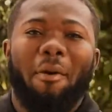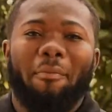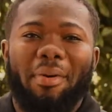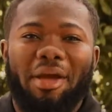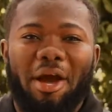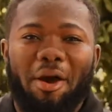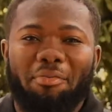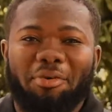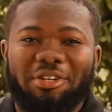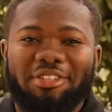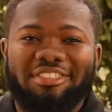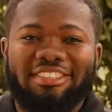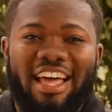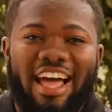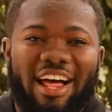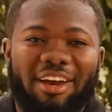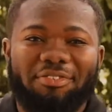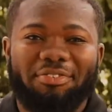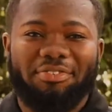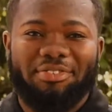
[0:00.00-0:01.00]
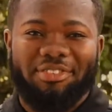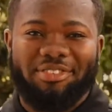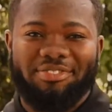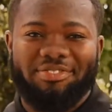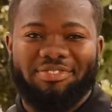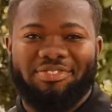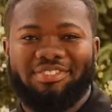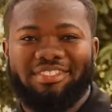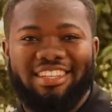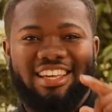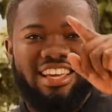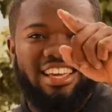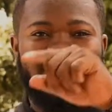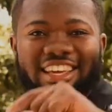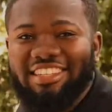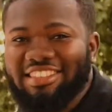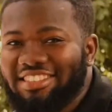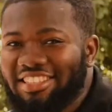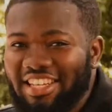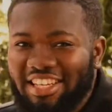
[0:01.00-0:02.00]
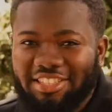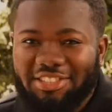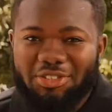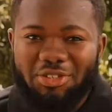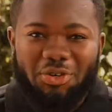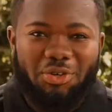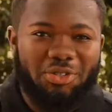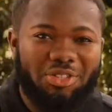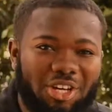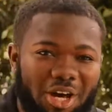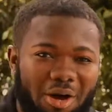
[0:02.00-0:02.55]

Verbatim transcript: big up on yourself. See you soon,